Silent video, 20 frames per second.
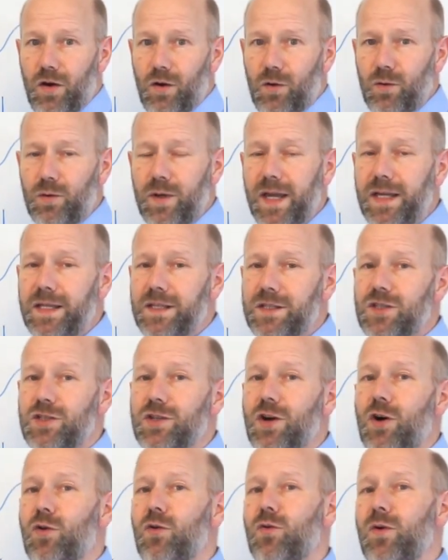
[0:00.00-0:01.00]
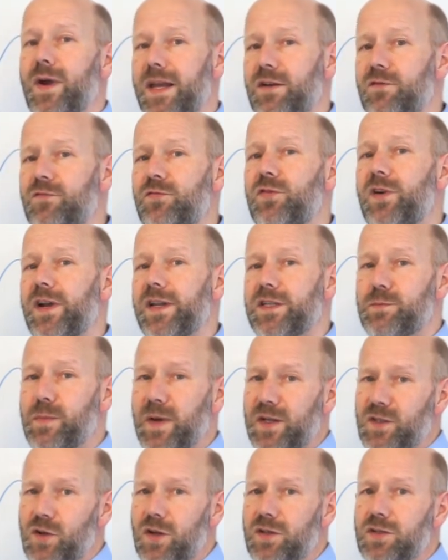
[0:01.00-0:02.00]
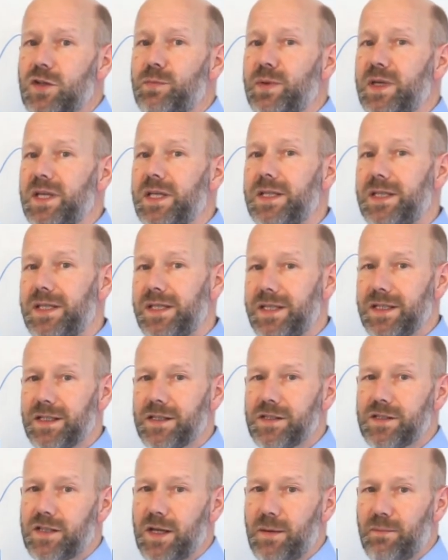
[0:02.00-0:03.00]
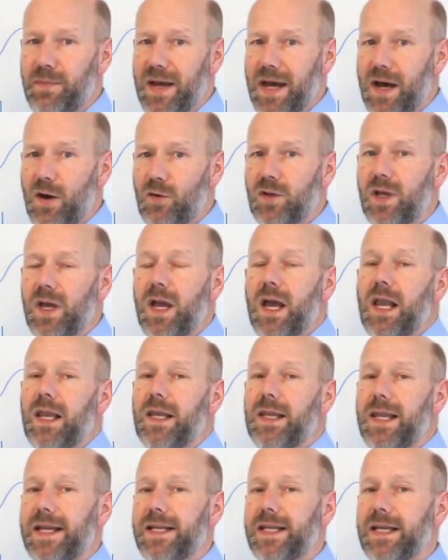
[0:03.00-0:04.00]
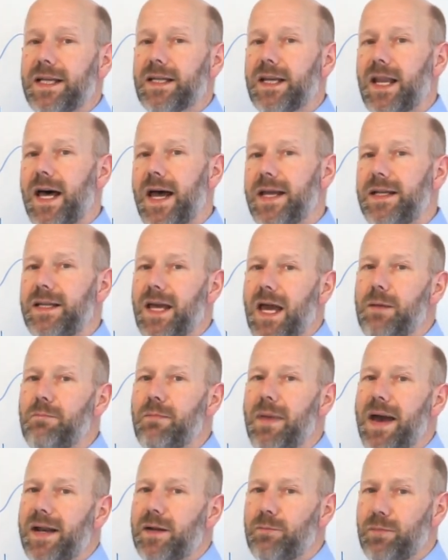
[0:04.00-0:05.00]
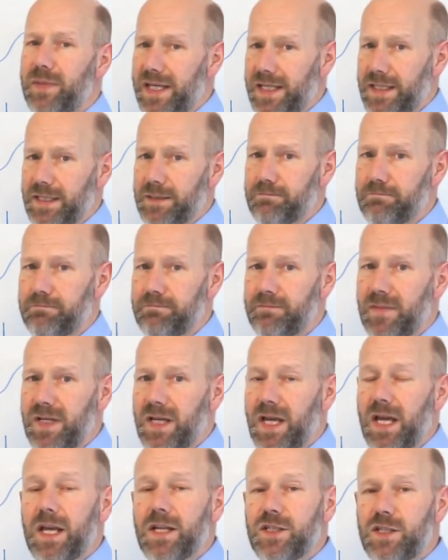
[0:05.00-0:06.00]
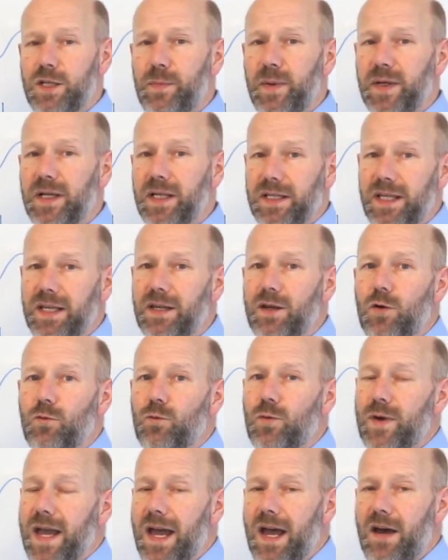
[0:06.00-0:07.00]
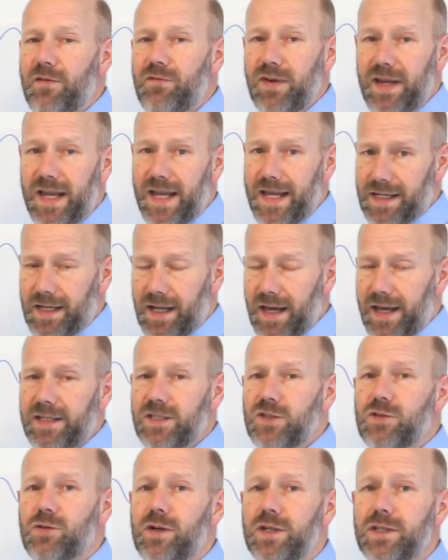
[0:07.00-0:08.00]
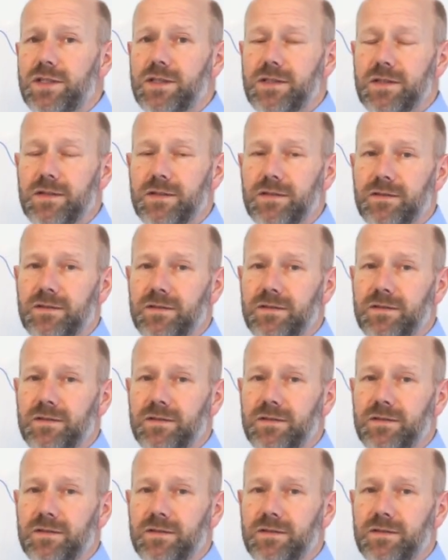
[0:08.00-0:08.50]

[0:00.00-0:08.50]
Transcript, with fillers: Okay, so infrared spectroscopy deals about letting light and matter meet. Typically, we have a light source.